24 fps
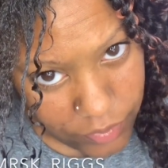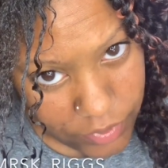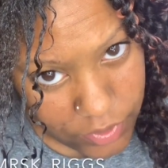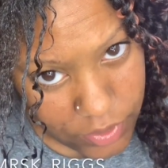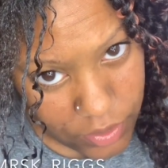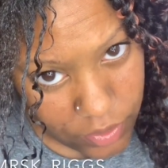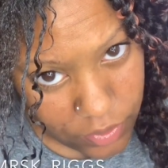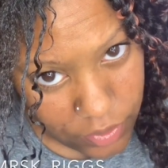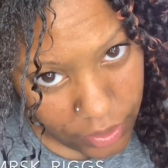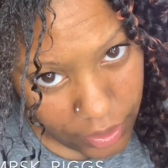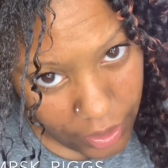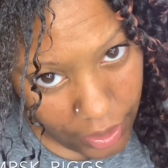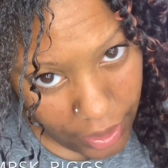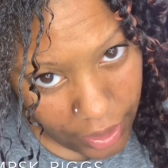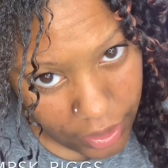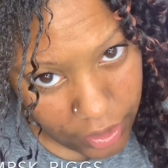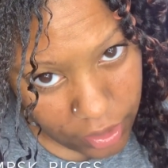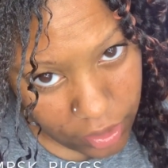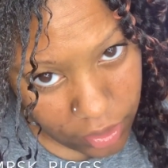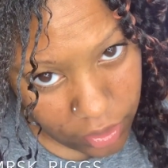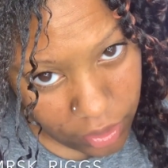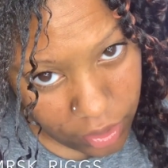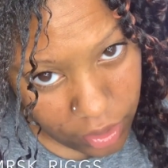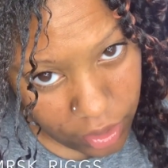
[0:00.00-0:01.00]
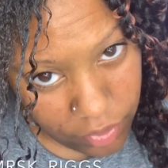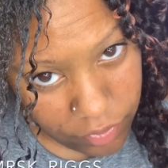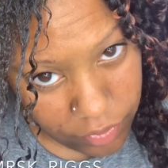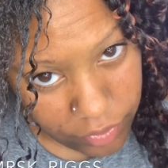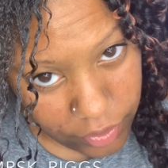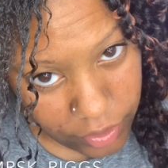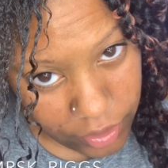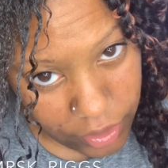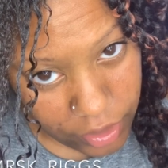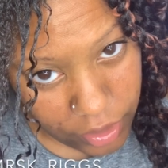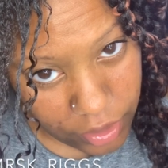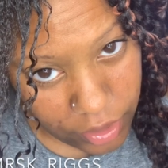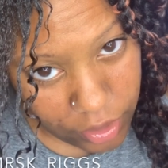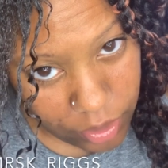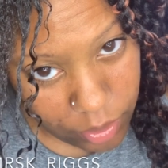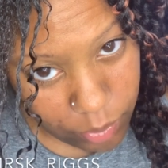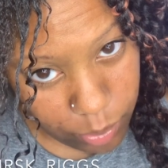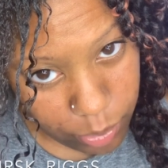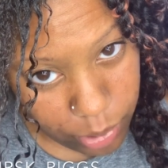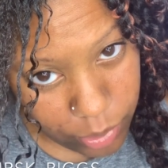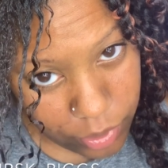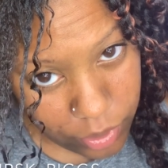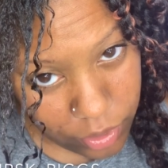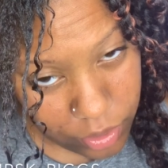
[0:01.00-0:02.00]
so that I can cover up
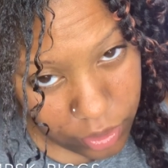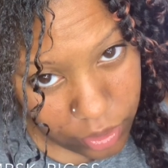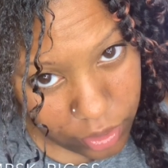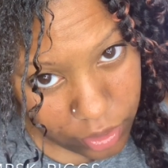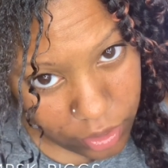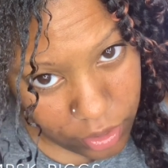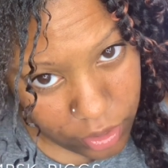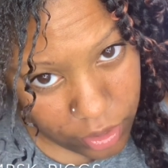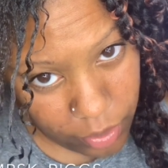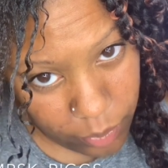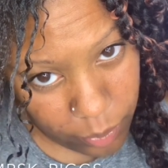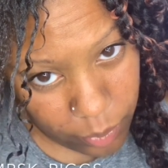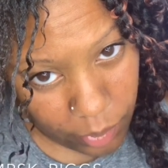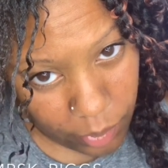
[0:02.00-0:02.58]
the